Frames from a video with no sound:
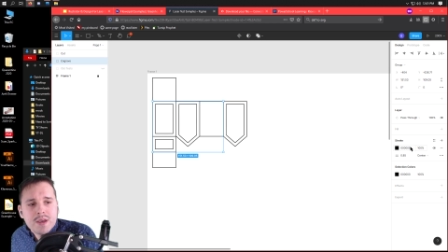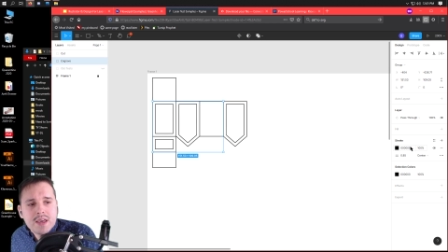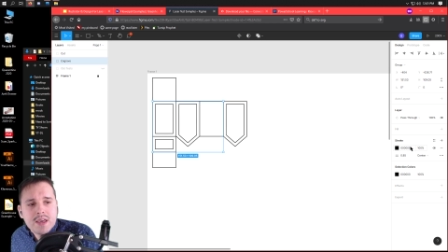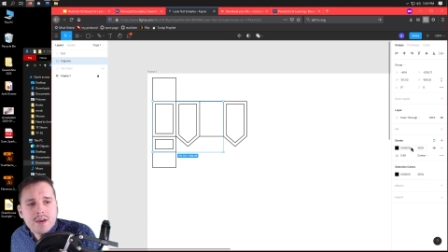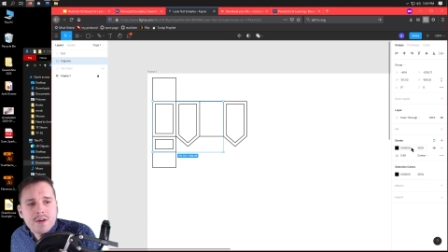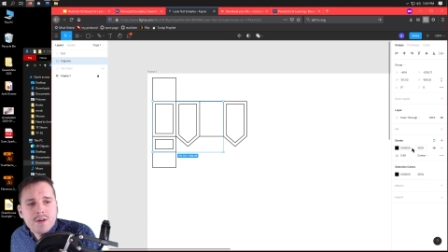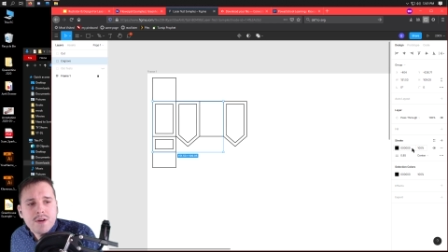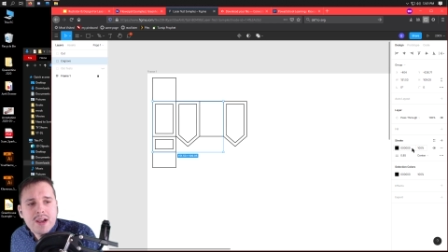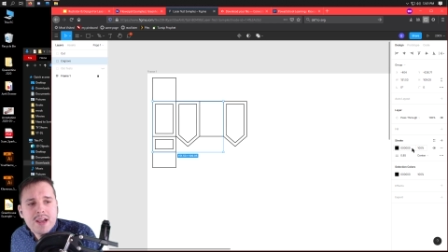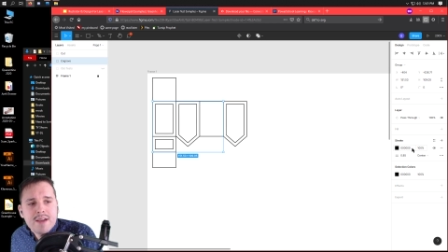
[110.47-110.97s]

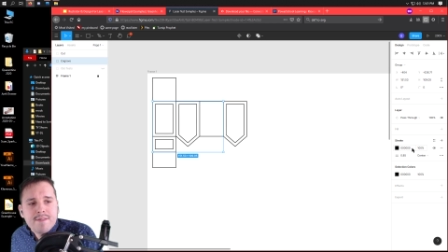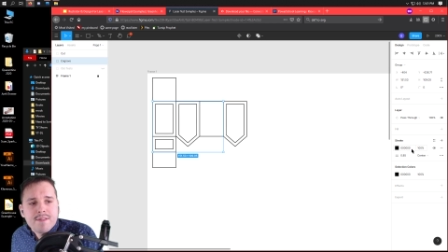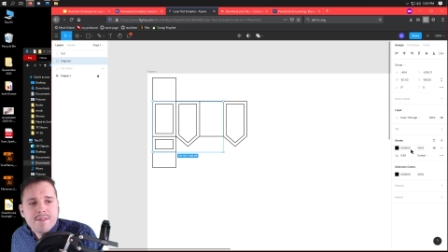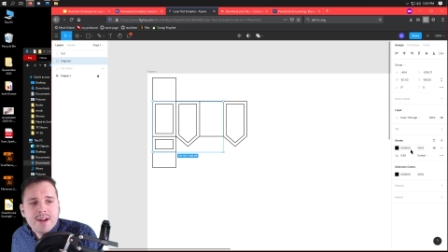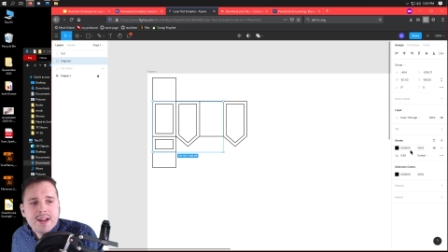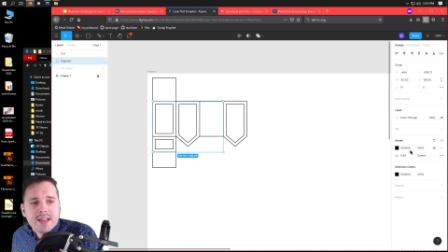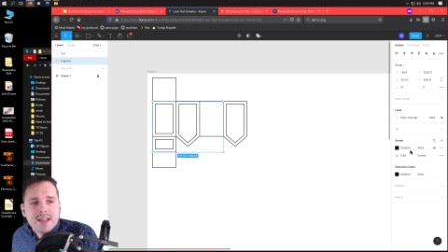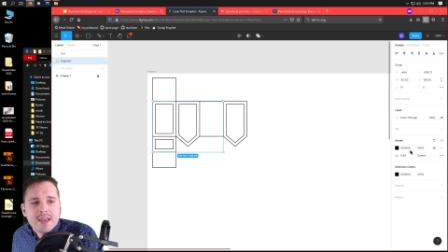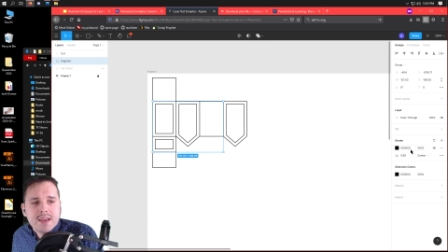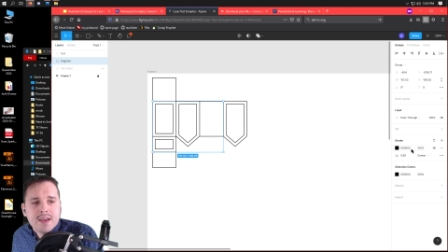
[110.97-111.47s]
Engrave
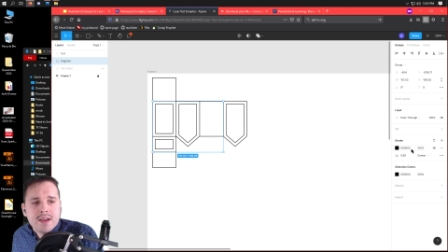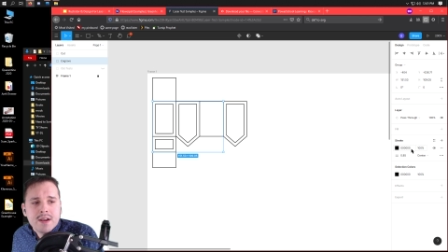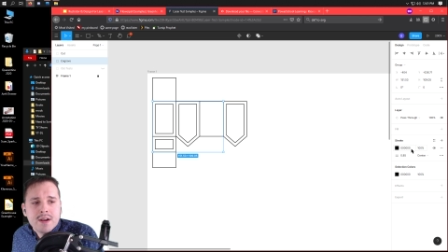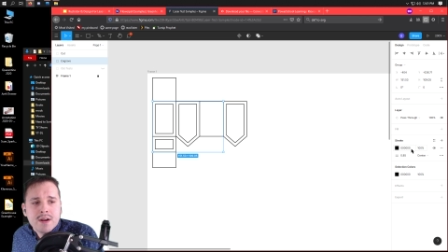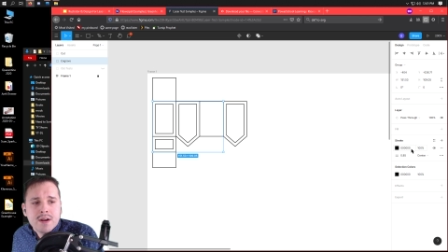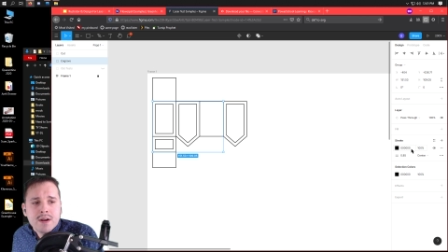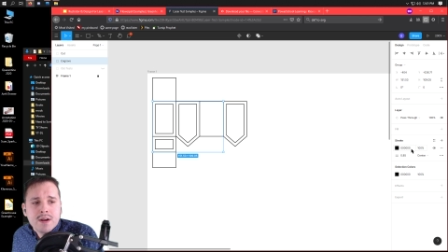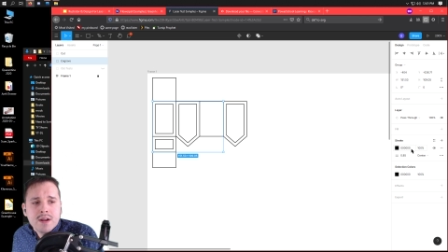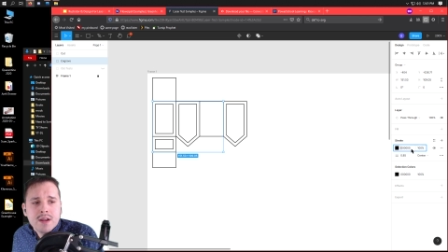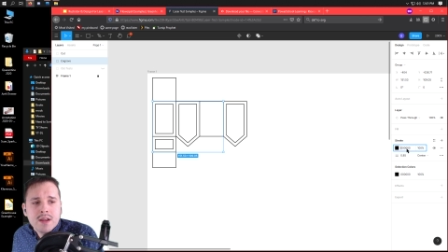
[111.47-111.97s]
right
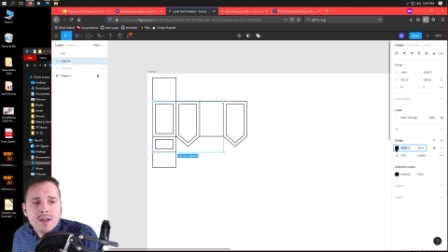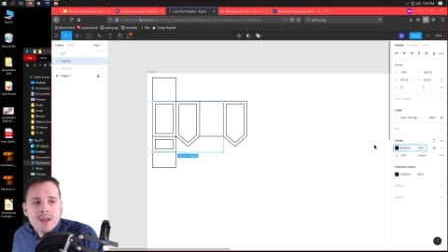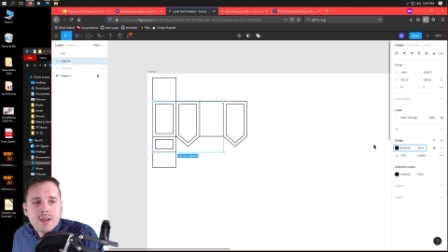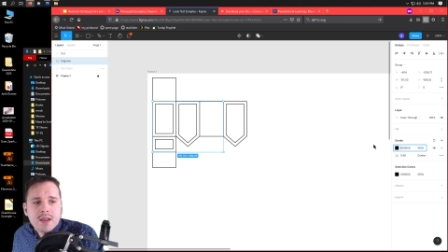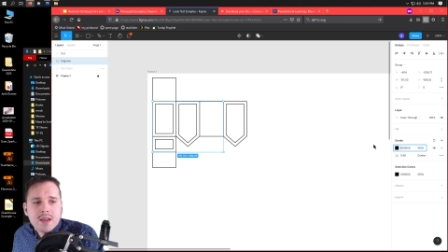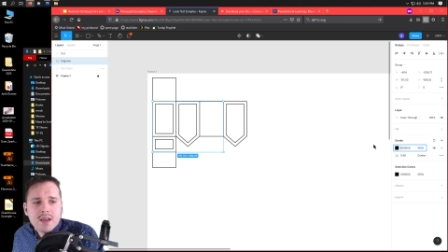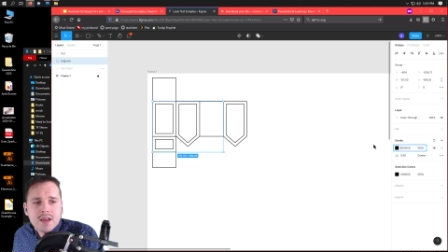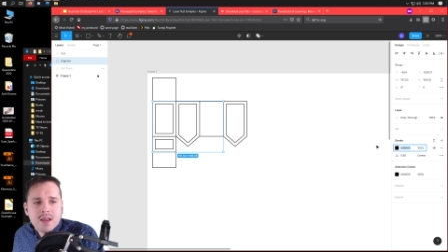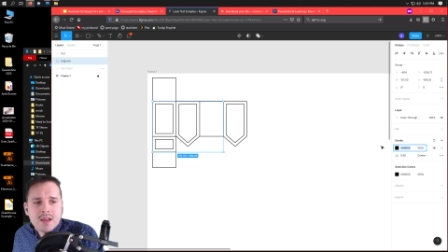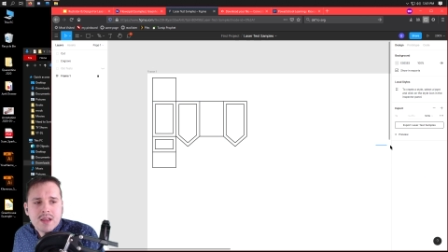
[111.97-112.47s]
here,
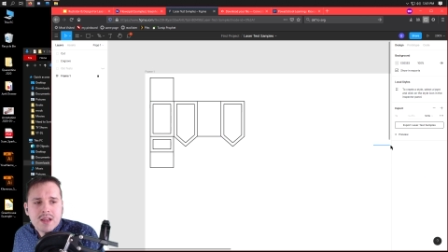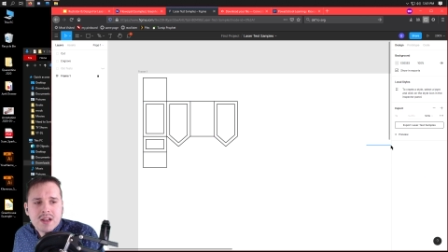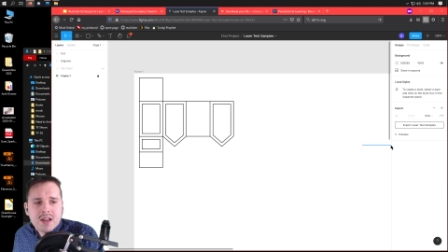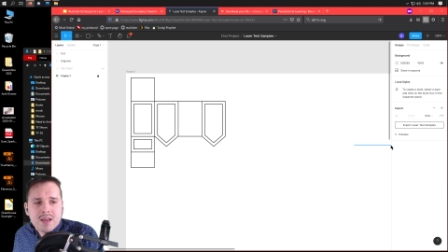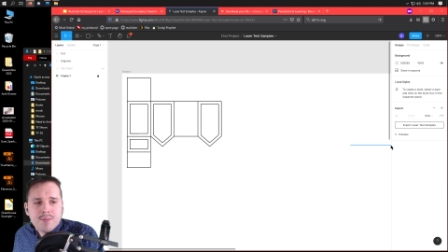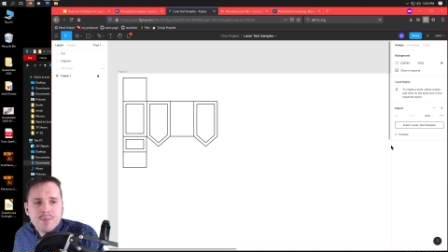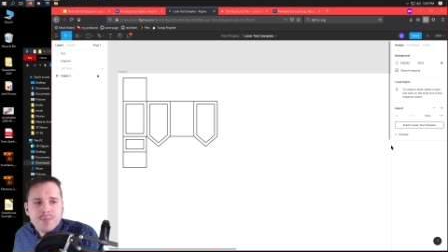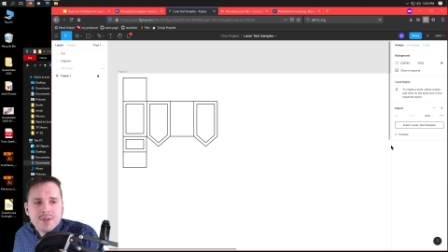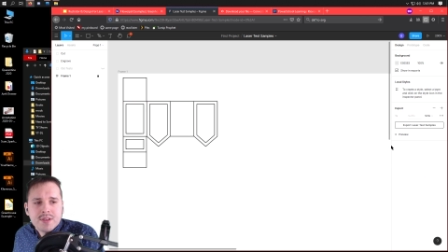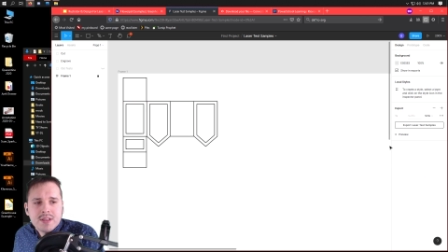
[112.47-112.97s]
and I
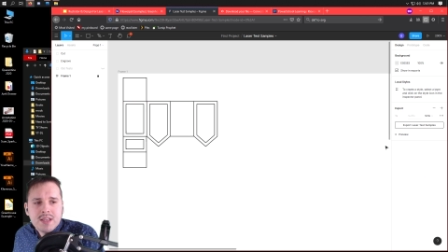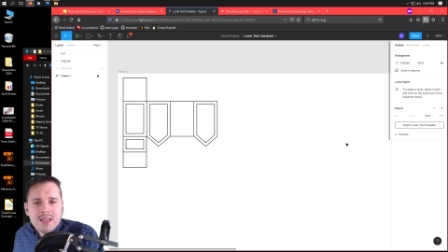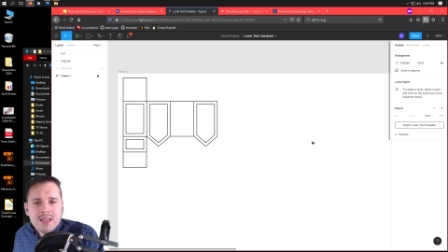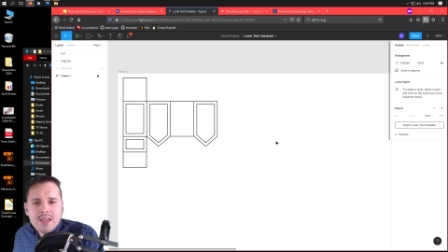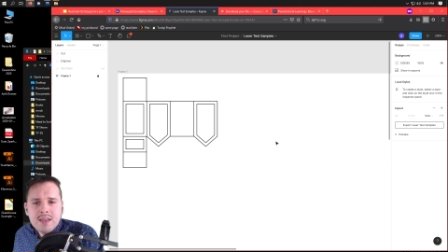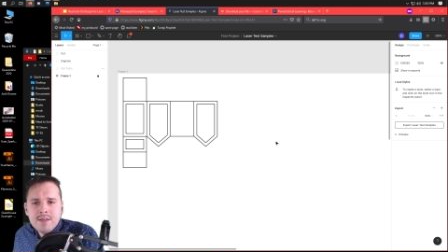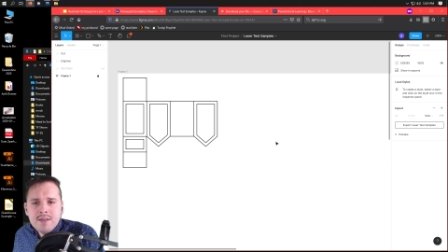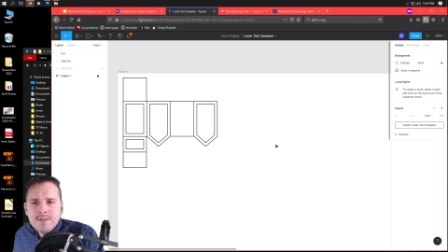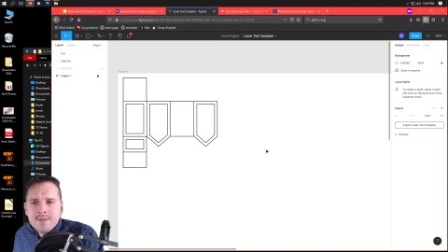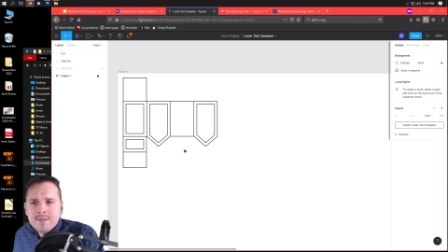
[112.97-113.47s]

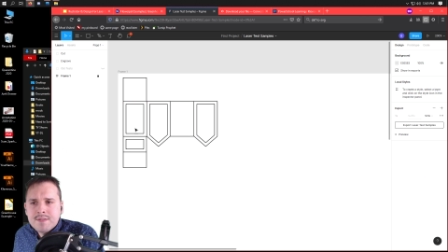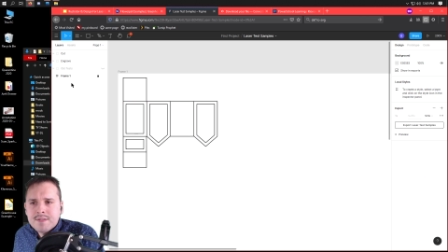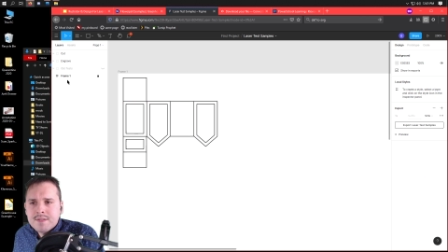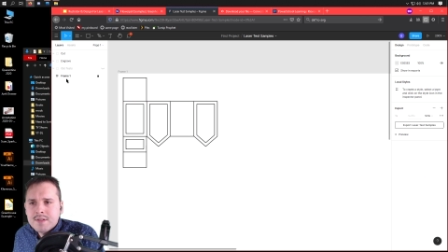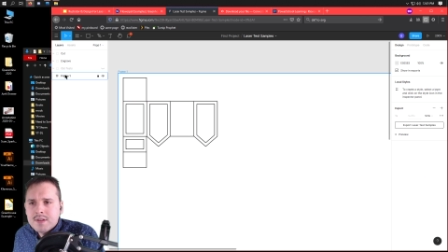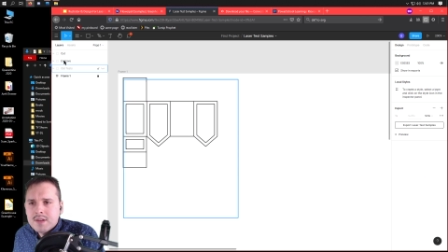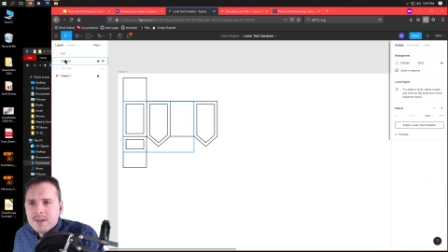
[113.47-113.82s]
believe